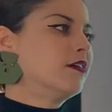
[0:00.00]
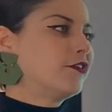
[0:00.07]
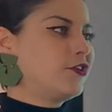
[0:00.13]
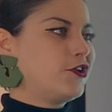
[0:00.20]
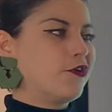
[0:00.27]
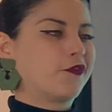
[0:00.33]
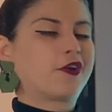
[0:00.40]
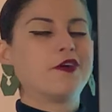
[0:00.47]

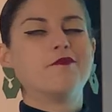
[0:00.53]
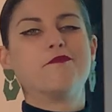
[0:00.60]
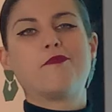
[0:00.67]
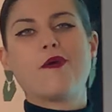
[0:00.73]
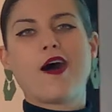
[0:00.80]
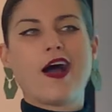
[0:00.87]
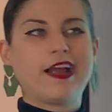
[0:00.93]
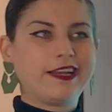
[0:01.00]
you know,
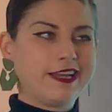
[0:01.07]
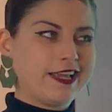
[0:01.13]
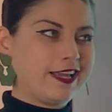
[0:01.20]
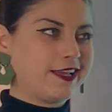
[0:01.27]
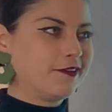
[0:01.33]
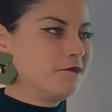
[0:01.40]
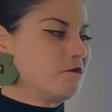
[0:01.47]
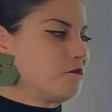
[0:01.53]

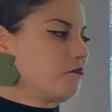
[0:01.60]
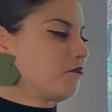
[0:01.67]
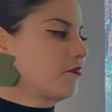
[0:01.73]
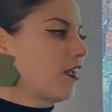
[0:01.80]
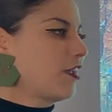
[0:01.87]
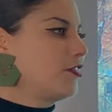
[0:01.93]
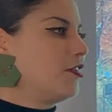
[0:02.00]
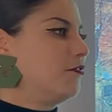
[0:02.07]
combining,
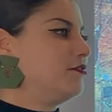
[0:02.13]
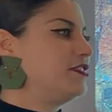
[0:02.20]
you know,